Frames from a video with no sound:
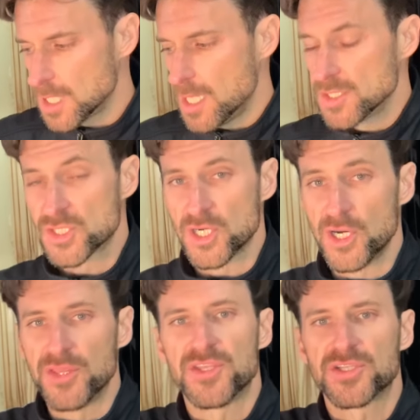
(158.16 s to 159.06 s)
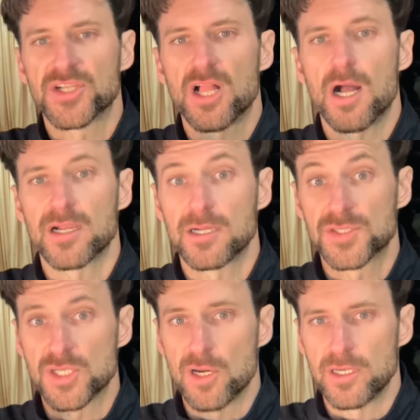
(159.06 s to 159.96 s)
start the clock
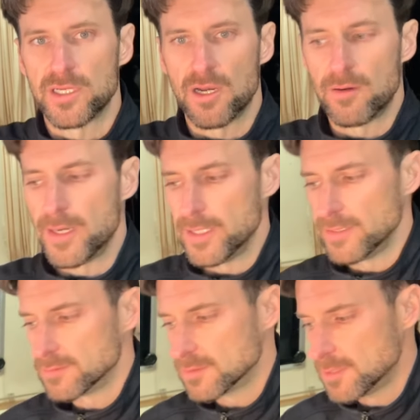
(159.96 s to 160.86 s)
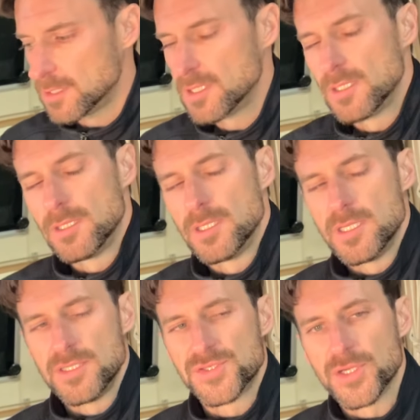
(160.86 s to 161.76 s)
started already.
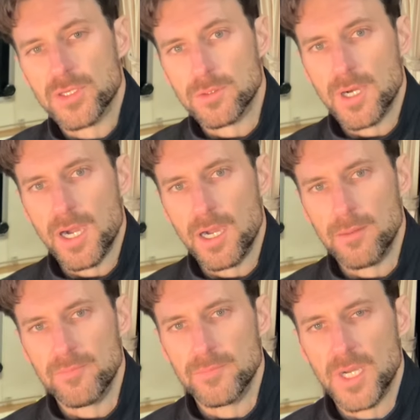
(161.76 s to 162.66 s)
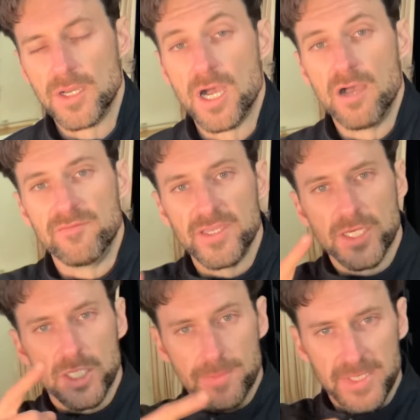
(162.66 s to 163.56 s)
So um, of it
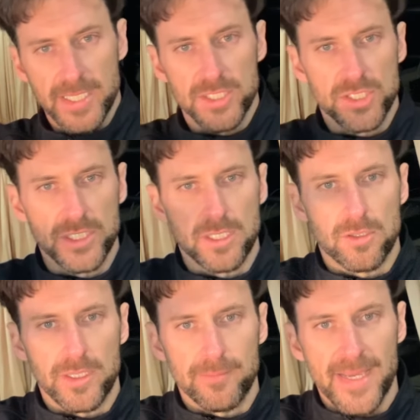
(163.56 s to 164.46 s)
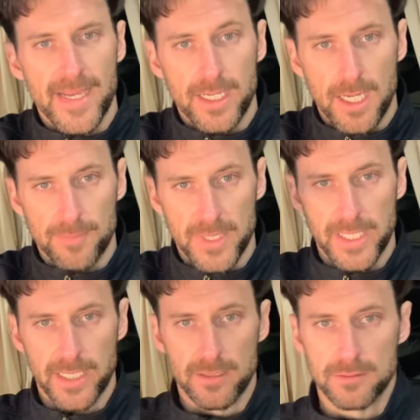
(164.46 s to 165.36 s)
potentially going back up
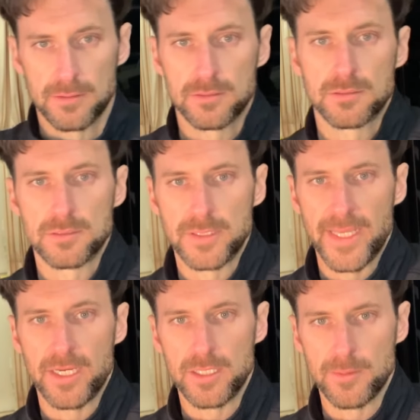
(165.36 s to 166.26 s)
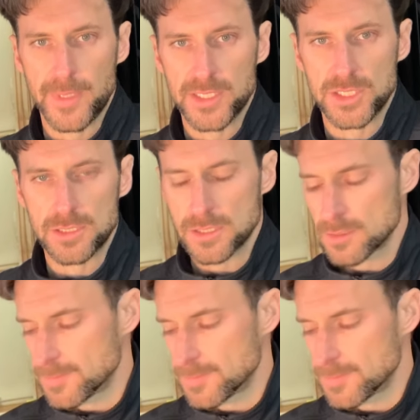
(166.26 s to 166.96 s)
again, Nano Dimensions.